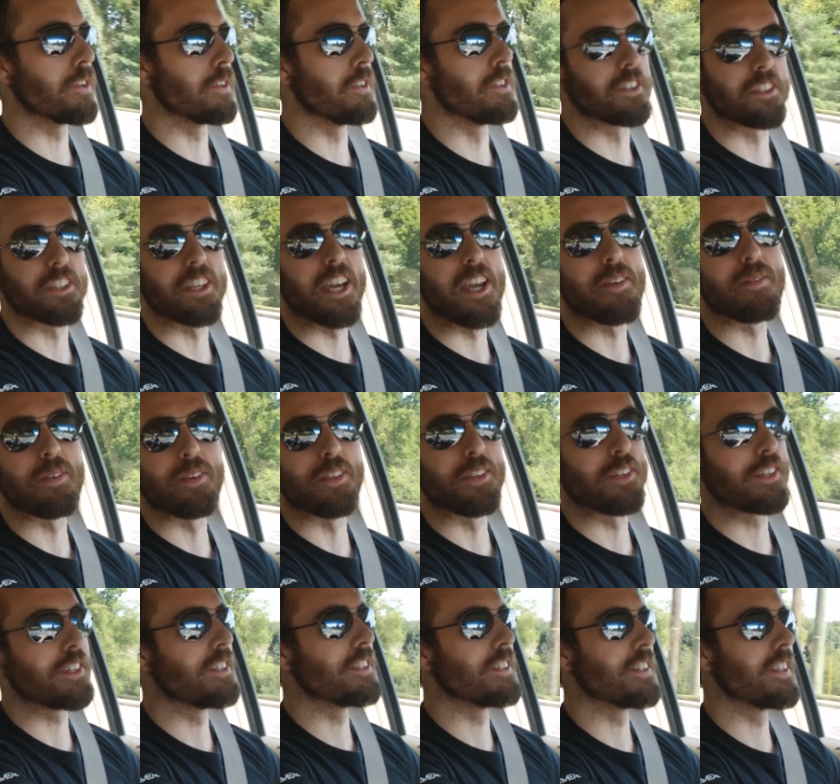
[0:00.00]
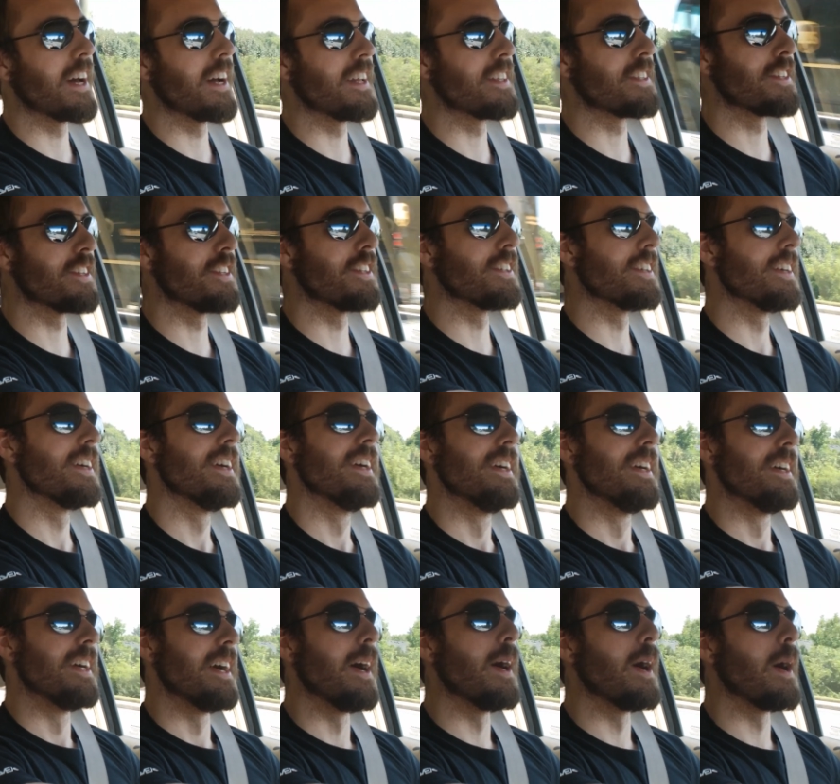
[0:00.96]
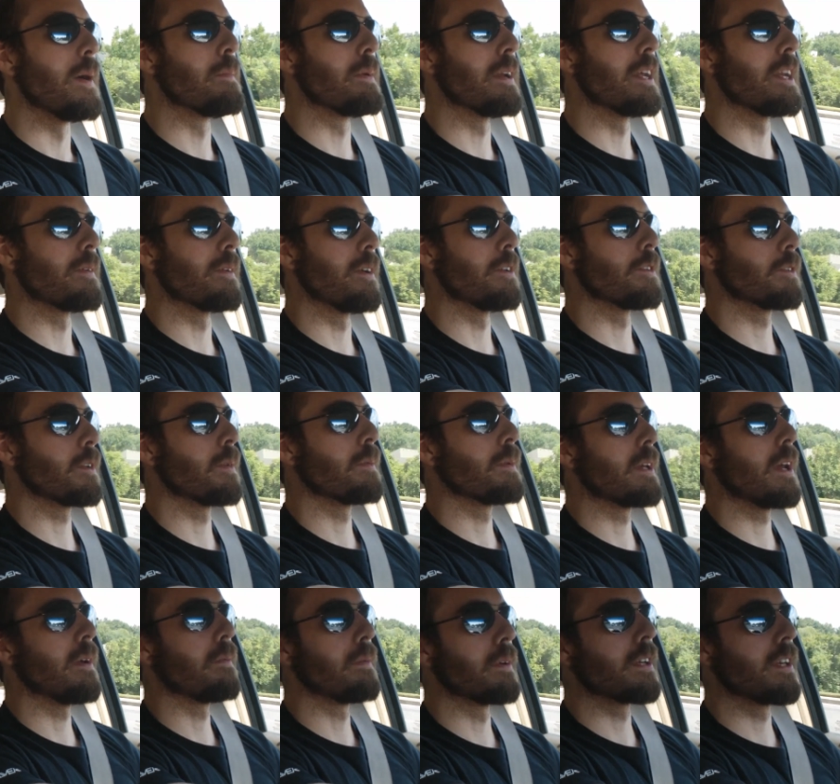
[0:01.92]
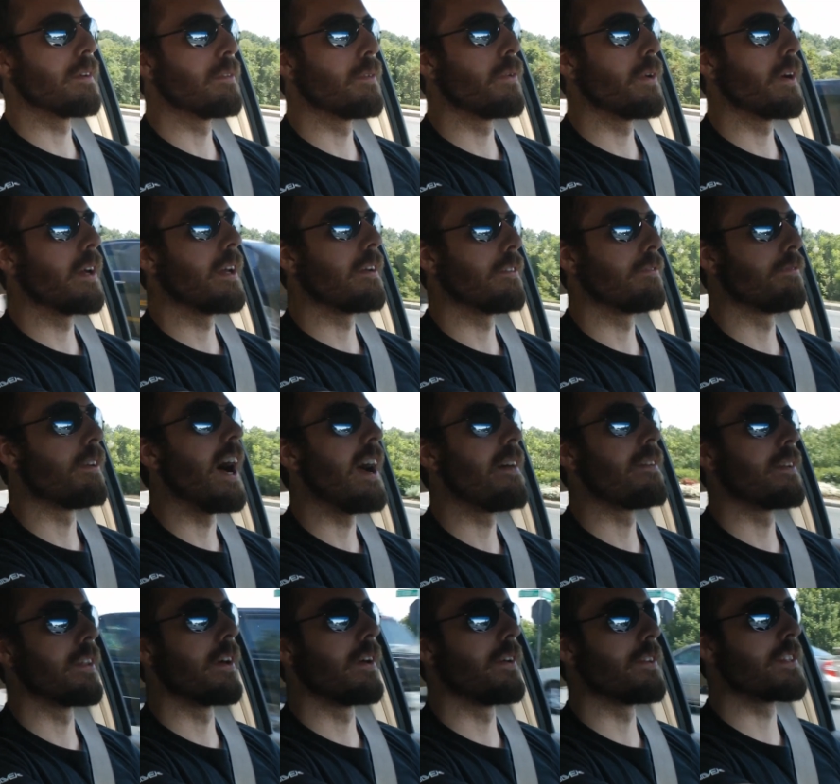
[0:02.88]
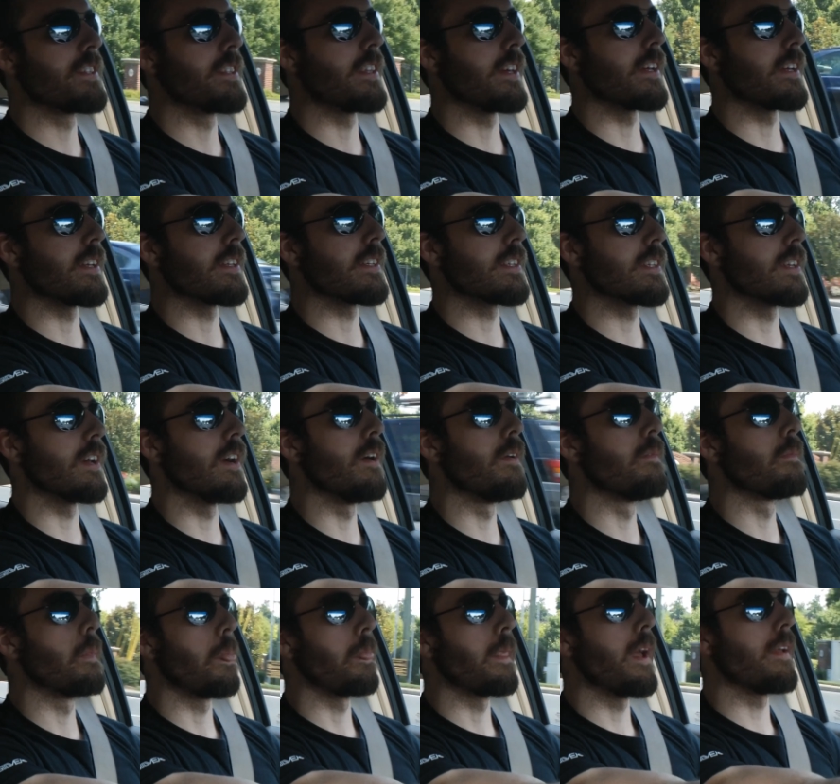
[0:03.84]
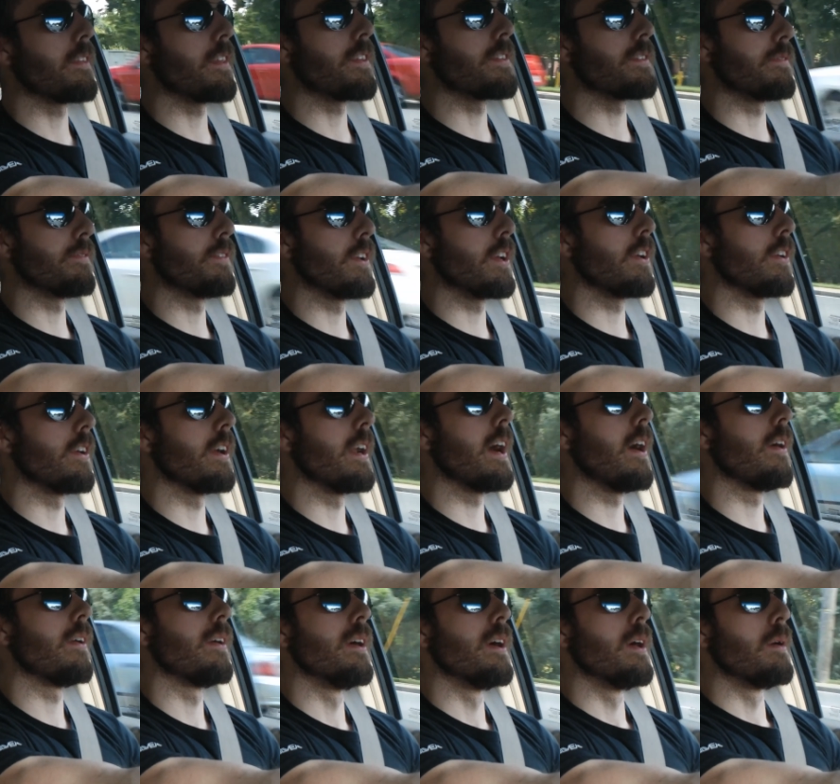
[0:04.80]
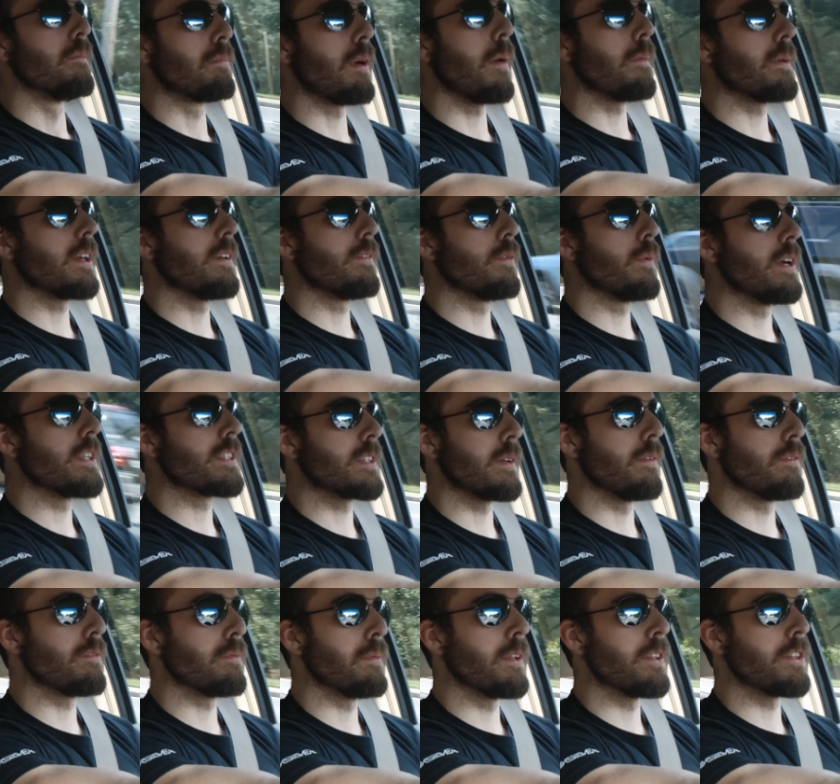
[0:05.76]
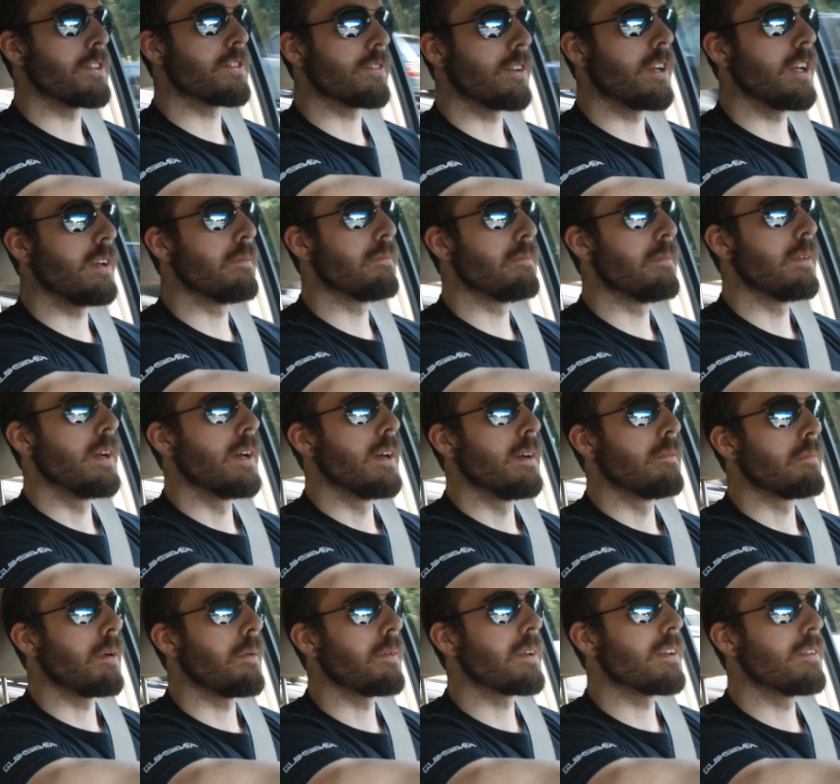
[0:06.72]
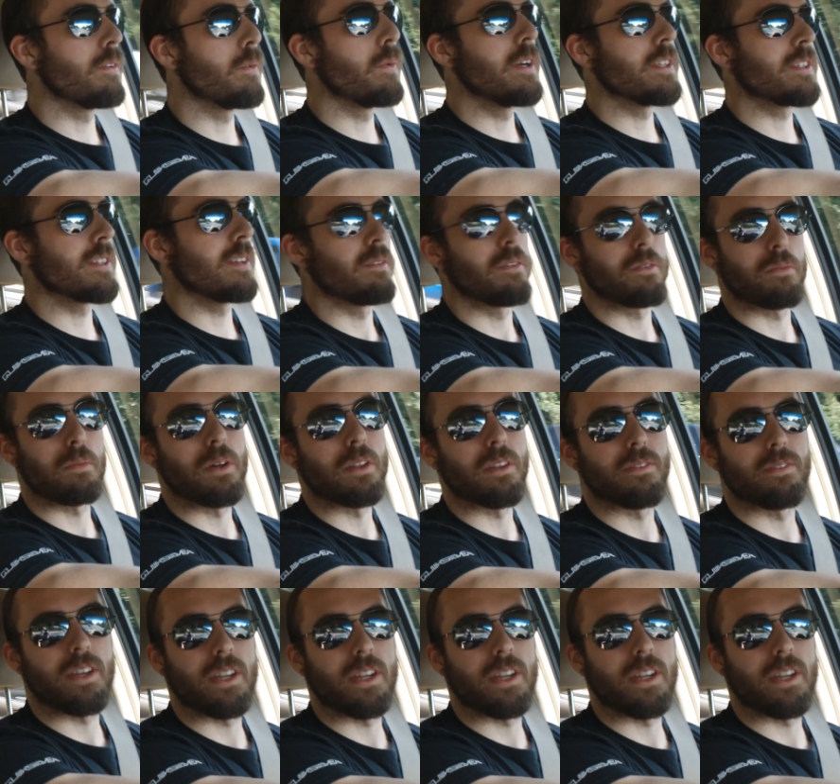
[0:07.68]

doing your gaming, you can do that too. Uh, but anyways, we're gonna be able to give away five of those things, so have to figure it out. Probably give away some of them on stream, probably give away some of them on the